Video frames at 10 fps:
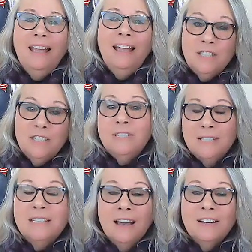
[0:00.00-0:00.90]
And so
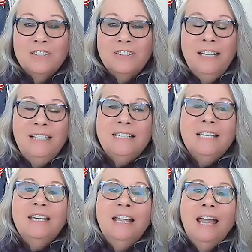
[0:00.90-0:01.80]
does this doctor. And he
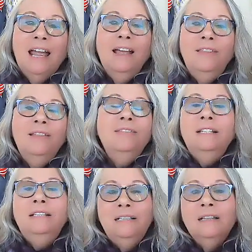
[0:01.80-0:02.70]
said, and then
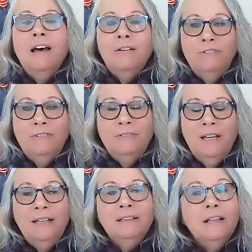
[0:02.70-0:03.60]
they need love.
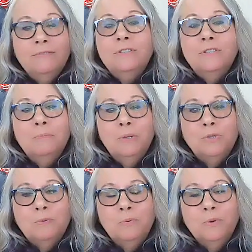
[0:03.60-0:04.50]
And love is the
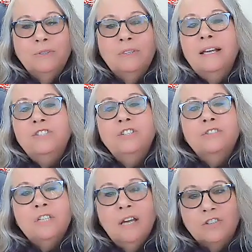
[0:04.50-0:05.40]
most important. That's your
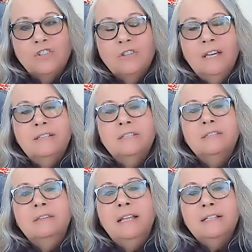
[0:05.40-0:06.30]
touch. That's
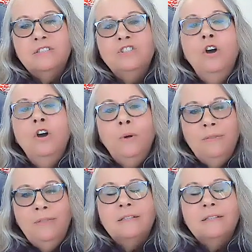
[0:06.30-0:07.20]
that's
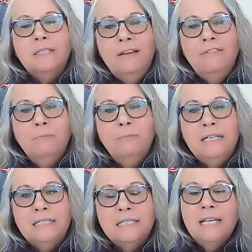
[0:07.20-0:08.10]
knowing that safe
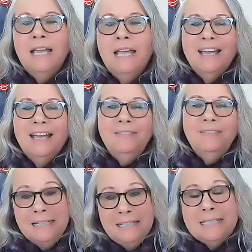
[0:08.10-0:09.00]
place. And
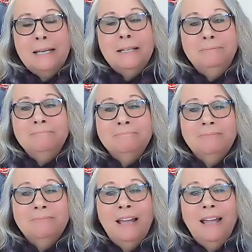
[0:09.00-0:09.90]
then he said,
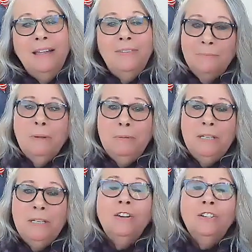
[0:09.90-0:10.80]
and that baby
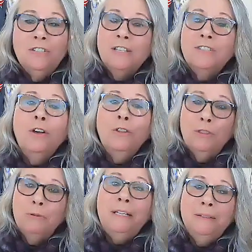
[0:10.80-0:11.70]
carrier does all
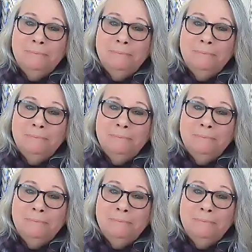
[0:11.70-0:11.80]
three.